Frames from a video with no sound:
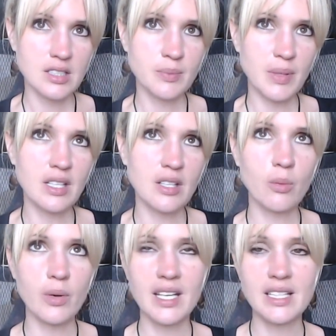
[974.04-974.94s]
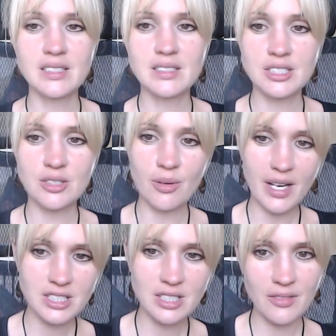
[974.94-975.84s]
speed of the wind,
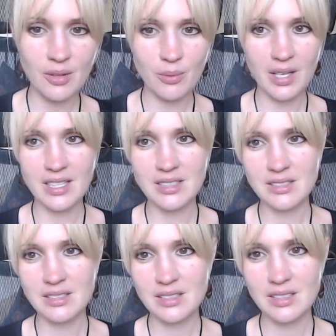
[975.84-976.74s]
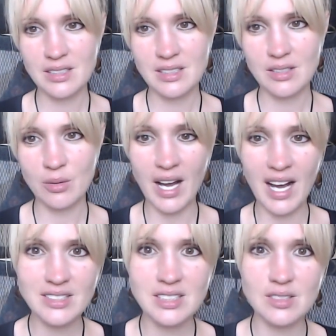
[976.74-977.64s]
direction of the wind, what
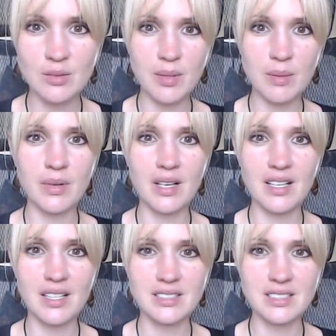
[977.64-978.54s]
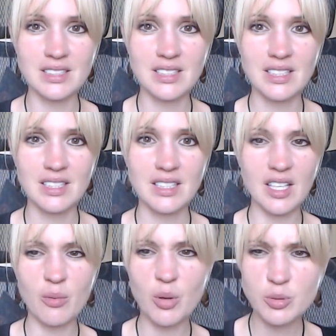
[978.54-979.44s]
houses have been burnt.
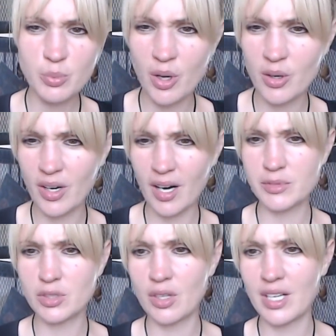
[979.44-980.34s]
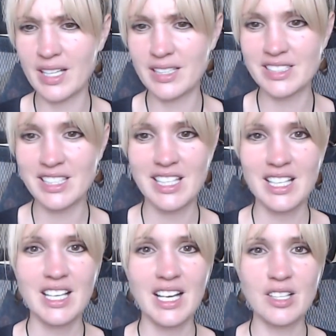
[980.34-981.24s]
Then you watch programs on it
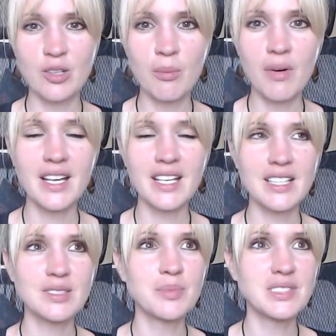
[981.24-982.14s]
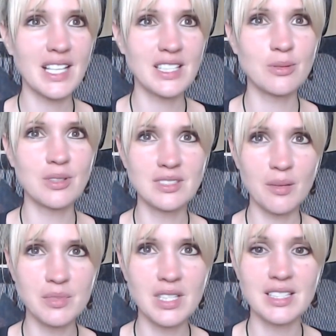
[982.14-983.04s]
and your mind gets obsessed with the
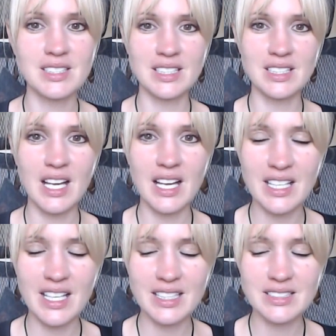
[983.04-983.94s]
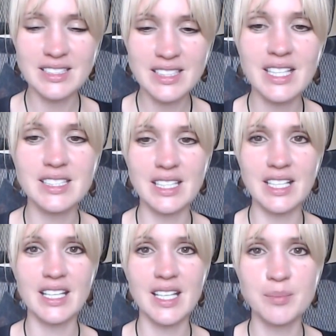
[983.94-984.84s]
subject and, and it's
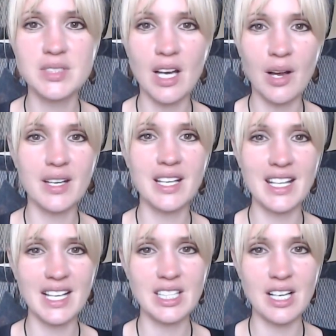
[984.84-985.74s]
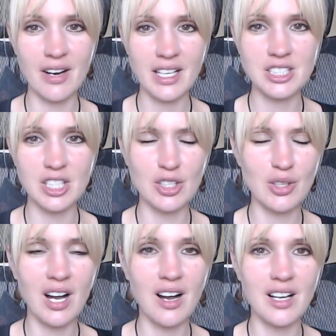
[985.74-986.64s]
addicted, it keeps going in that direction.
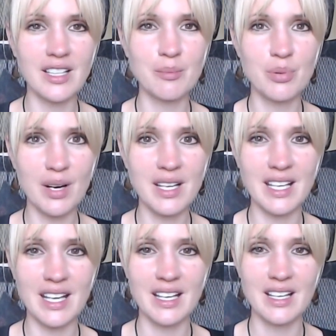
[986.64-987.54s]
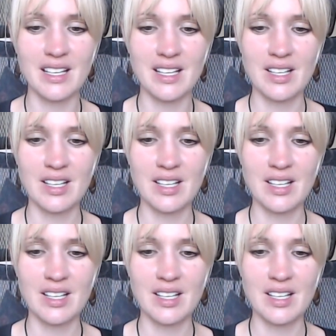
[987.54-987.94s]
You can't break it.